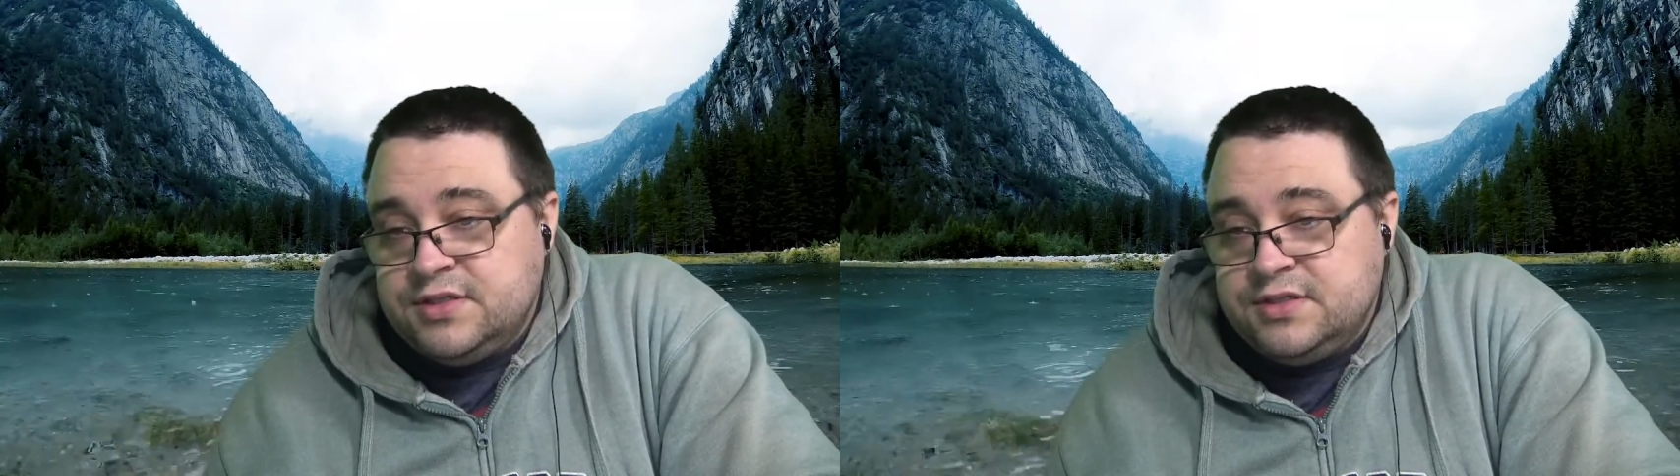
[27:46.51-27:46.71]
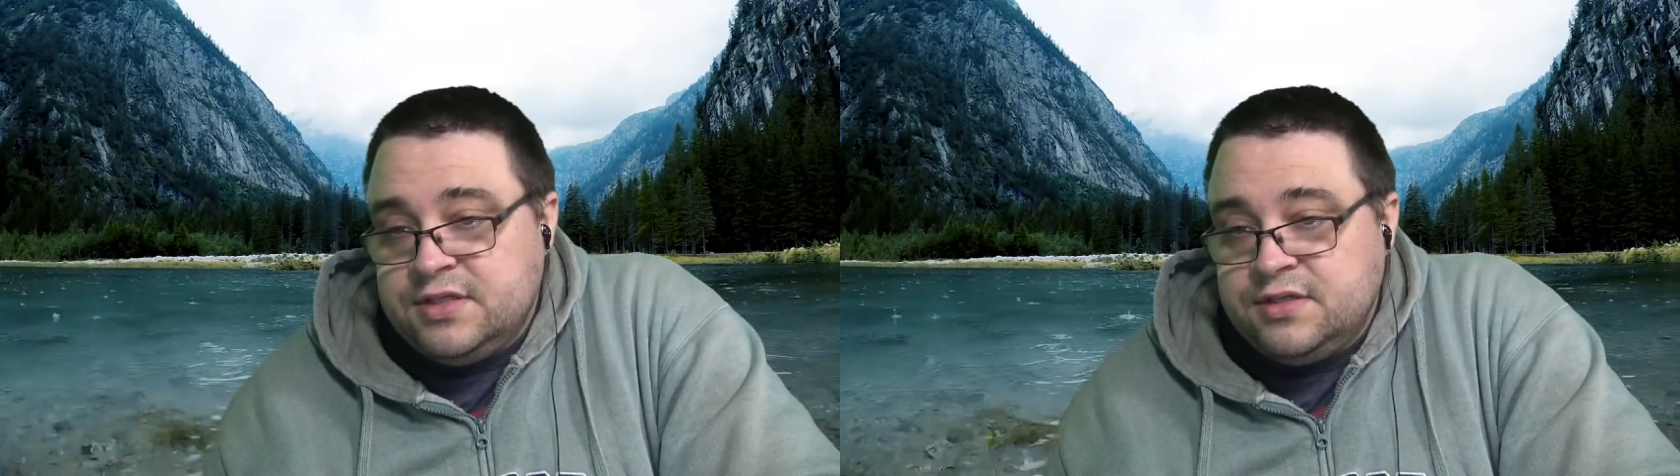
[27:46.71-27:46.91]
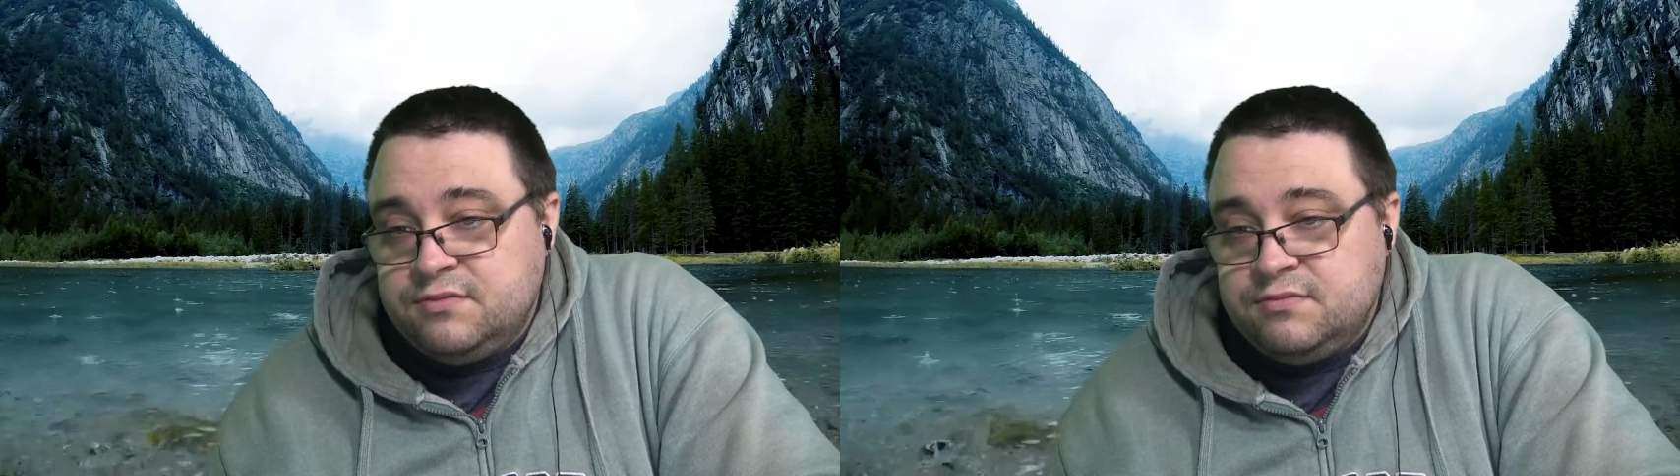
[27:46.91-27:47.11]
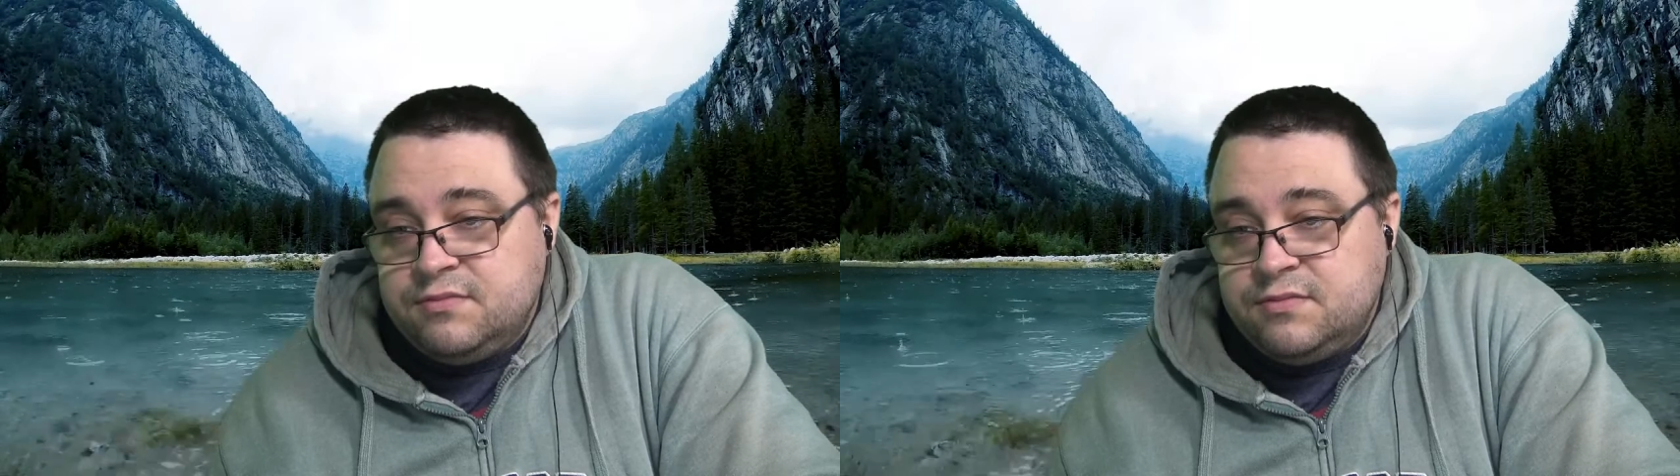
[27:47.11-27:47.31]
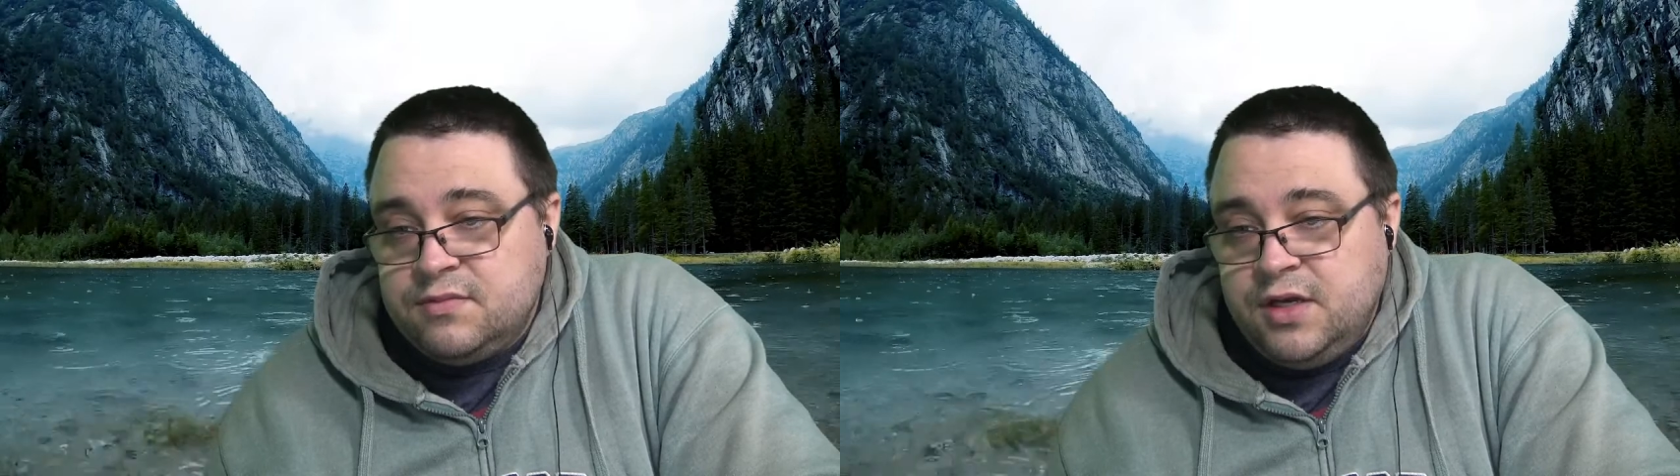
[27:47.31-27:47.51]
isn't,
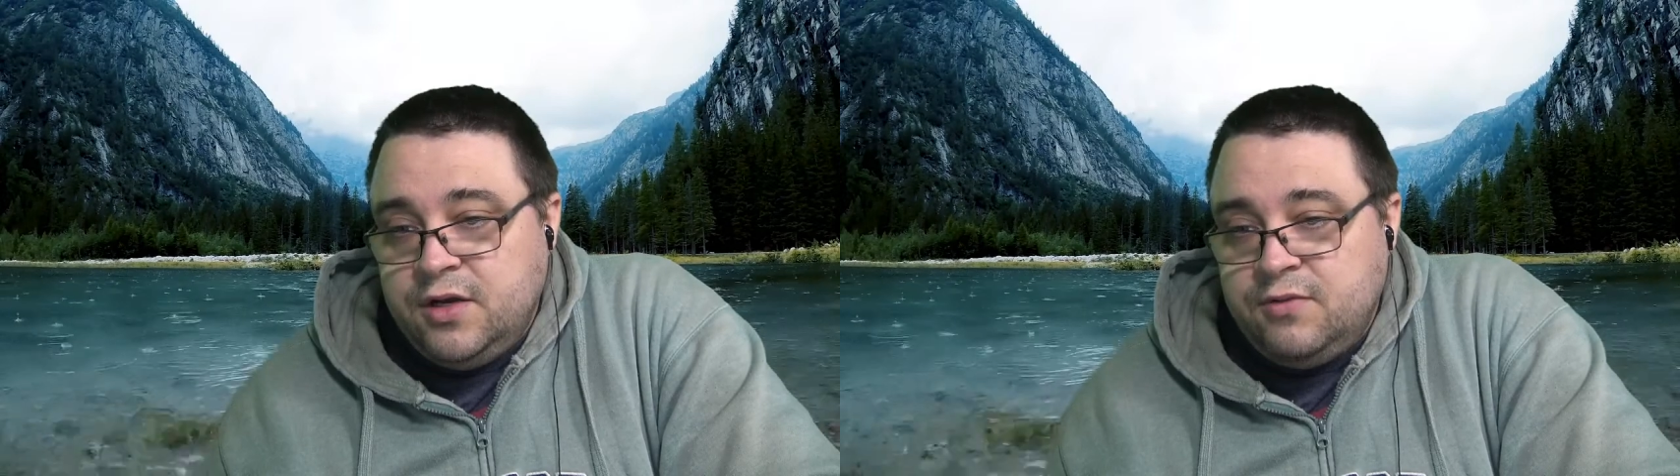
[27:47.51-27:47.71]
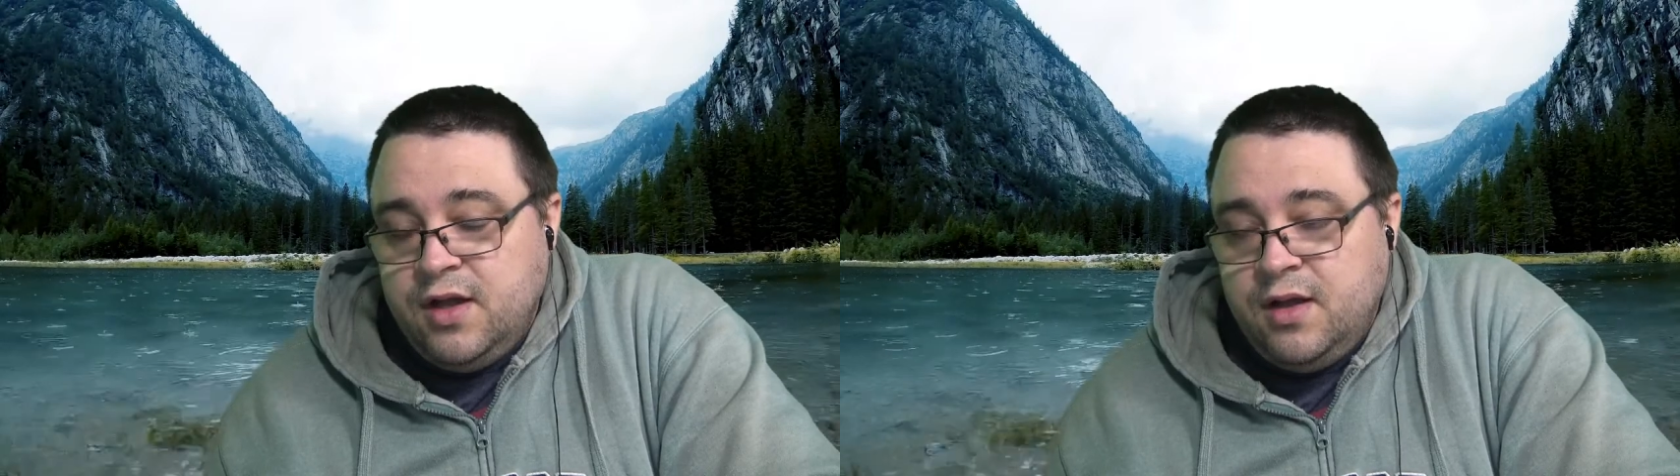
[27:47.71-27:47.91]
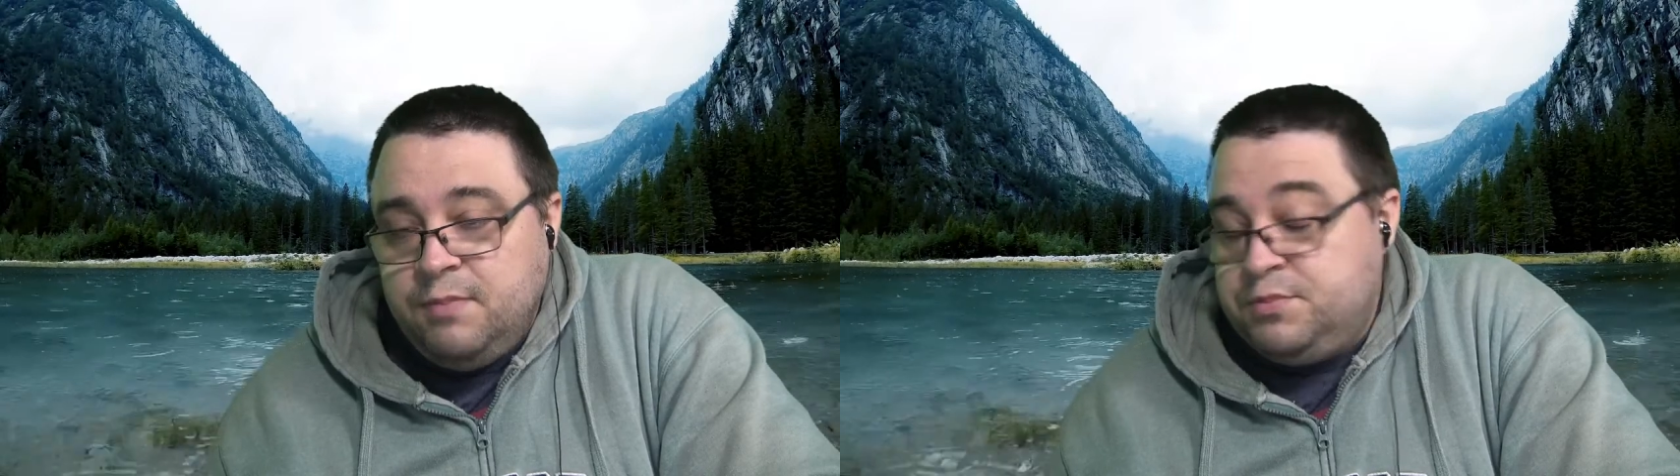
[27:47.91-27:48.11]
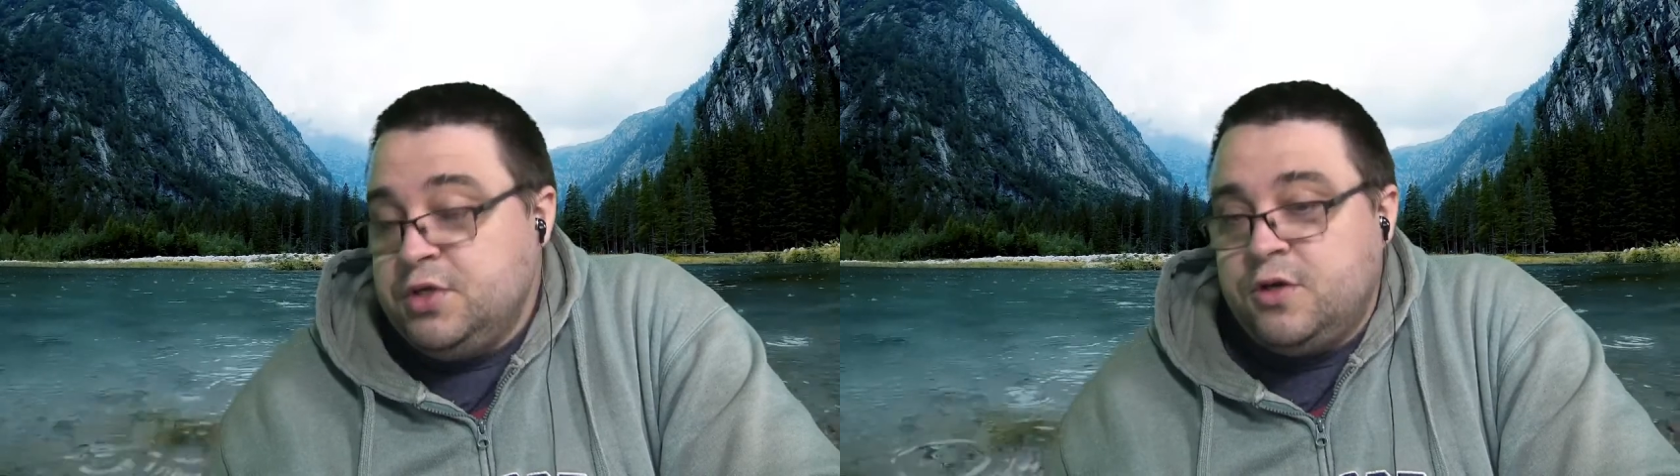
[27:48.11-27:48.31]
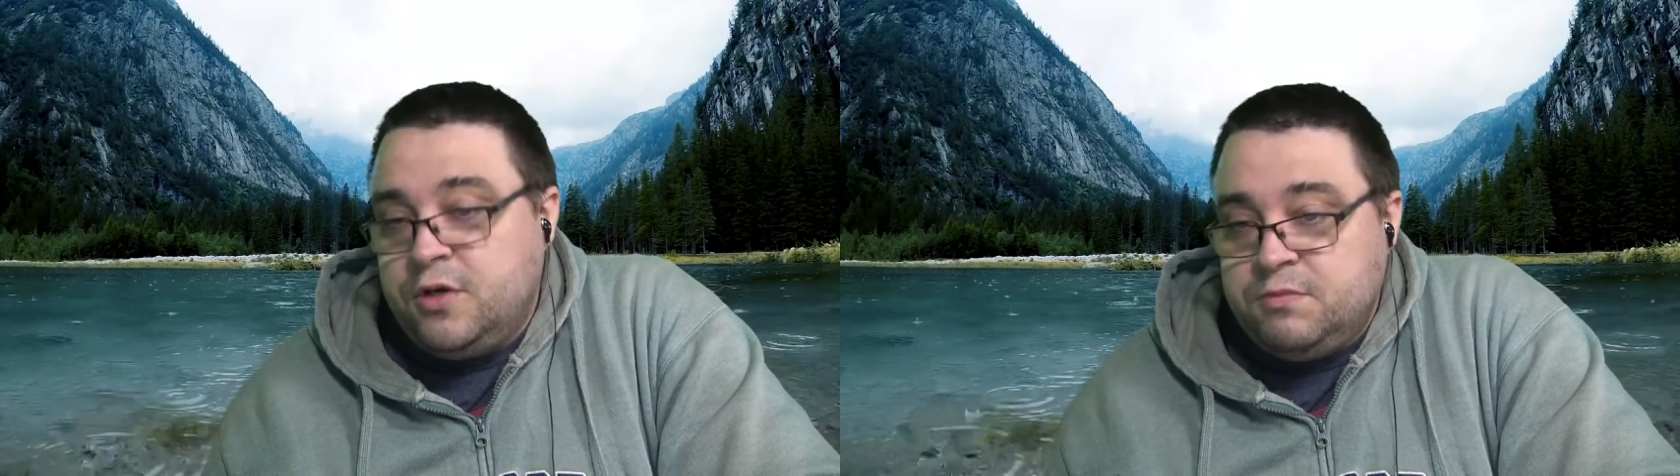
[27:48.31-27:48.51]
you know, up to
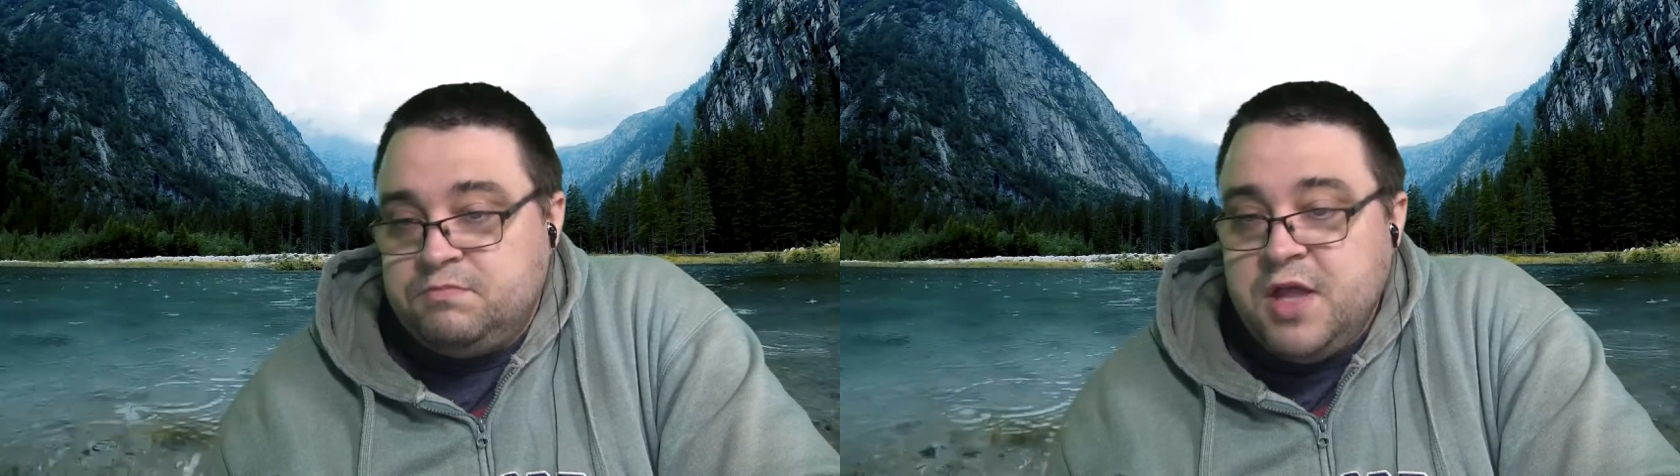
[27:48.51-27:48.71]
her,